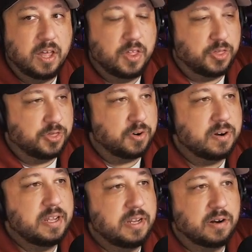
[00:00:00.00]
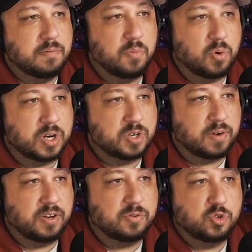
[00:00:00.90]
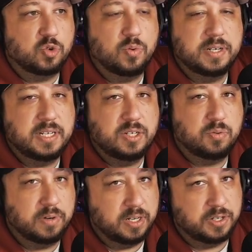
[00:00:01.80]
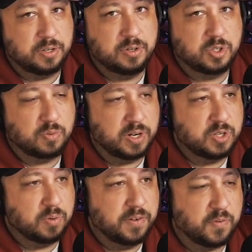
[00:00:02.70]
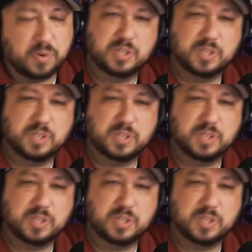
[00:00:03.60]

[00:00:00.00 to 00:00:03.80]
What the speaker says: 30-year mortgage rates from 2022 to 2024.